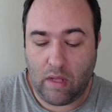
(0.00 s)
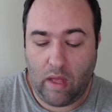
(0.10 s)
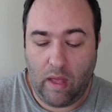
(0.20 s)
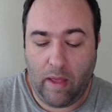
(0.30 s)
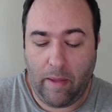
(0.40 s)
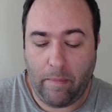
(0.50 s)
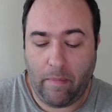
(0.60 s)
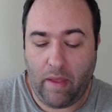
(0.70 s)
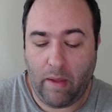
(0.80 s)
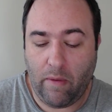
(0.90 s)
um,
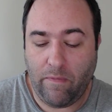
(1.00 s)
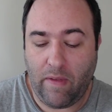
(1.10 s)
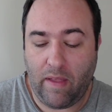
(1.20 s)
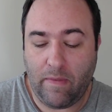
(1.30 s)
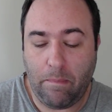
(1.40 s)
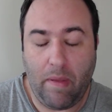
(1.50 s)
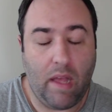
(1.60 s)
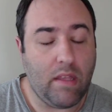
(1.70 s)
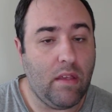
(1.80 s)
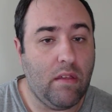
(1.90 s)
Arrow finds
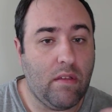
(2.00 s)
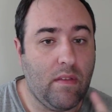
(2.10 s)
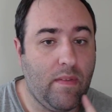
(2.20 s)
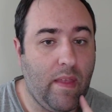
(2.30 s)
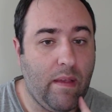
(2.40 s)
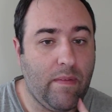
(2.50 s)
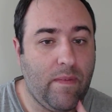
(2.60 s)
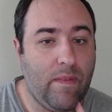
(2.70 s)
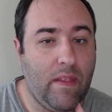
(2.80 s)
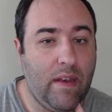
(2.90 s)
Paco, because that was
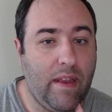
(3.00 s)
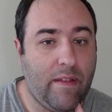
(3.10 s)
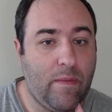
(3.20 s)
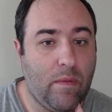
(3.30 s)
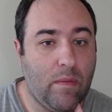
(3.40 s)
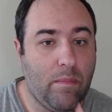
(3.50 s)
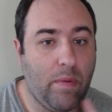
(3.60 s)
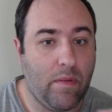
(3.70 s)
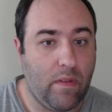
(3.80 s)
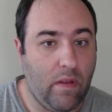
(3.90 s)
the next
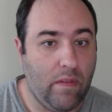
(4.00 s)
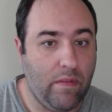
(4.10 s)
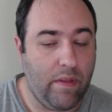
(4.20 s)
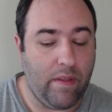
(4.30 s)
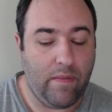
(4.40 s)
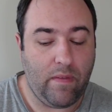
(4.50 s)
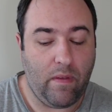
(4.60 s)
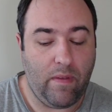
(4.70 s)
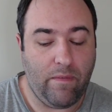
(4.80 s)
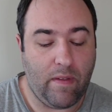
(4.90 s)
person on the list.
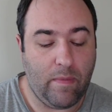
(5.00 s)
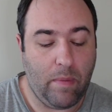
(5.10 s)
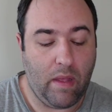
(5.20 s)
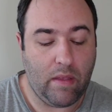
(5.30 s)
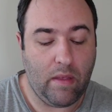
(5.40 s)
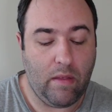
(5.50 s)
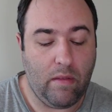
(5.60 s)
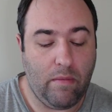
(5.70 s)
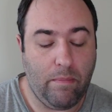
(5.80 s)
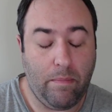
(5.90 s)
So he finds
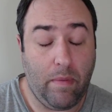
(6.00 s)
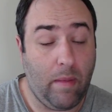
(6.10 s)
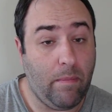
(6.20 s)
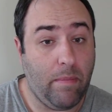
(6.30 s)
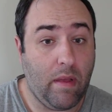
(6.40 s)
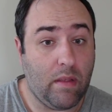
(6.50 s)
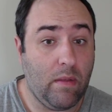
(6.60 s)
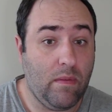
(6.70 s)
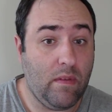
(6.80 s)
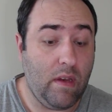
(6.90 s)
Paco, and, but
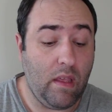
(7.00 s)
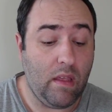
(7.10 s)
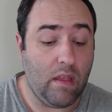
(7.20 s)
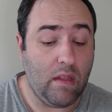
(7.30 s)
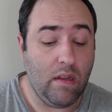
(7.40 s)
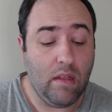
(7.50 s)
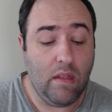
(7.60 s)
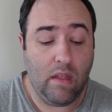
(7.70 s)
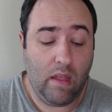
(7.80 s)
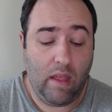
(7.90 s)
Paco's dead.
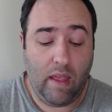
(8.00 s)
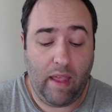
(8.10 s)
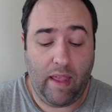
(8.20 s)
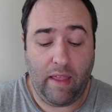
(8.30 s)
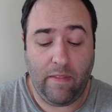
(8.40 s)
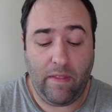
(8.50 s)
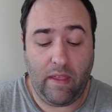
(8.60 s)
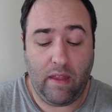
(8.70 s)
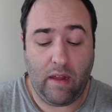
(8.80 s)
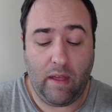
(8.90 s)
And
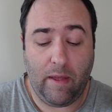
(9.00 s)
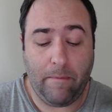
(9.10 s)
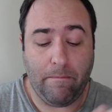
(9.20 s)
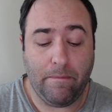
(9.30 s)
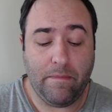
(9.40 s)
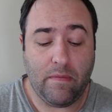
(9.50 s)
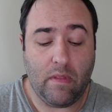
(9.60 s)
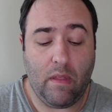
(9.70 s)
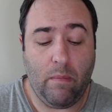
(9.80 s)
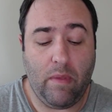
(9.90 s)
then, um,
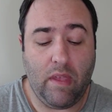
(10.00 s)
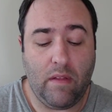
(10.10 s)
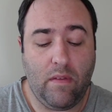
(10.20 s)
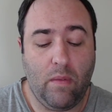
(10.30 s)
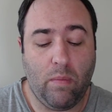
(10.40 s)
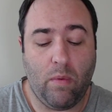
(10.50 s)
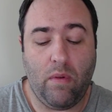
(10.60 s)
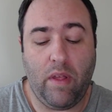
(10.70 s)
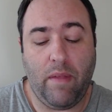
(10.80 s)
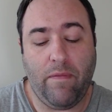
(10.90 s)
we cut to
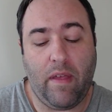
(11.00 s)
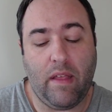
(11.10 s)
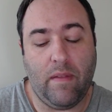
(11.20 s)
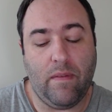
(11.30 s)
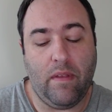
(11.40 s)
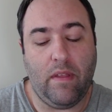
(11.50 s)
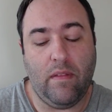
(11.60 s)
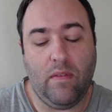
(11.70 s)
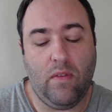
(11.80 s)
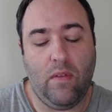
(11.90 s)
Roy finally
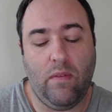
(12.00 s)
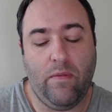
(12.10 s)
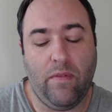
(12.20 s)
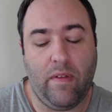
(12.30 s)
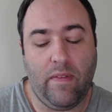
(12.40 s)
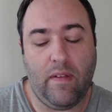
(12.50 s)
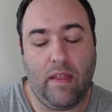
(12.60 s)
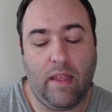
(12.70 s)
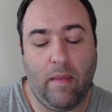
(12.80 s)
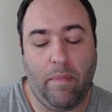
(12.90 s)
complaining to
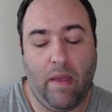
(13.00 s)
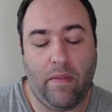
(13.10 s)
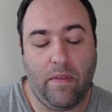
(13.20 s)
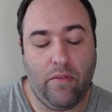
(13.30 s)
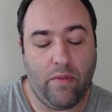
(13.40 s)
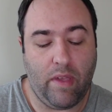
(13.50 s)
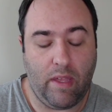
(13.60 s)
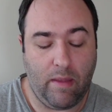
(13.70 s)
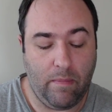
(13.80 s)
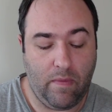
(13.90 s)
Felicity about the
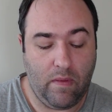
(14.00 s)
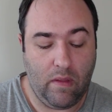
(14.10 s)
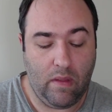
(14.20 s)
dreams.